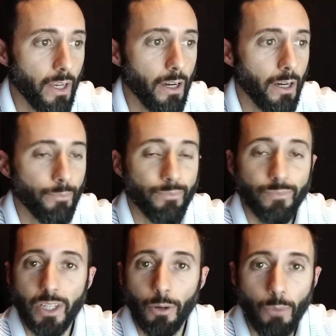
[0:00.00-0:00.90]

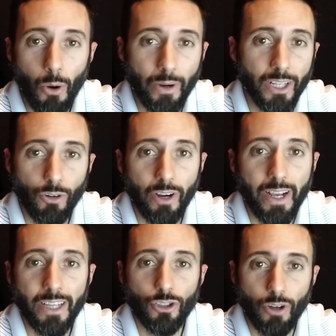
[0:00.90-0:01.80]
mowing the
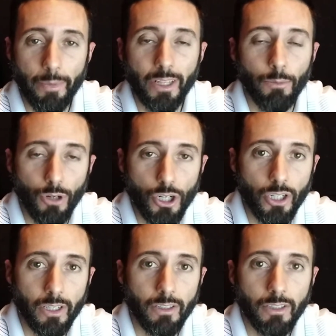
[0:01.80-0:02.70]
grass, trimming the
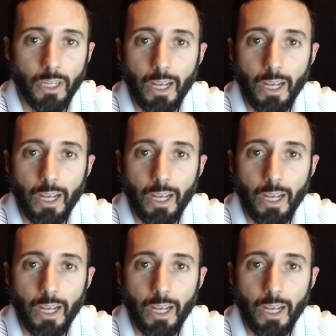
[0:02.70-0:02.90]
bushes.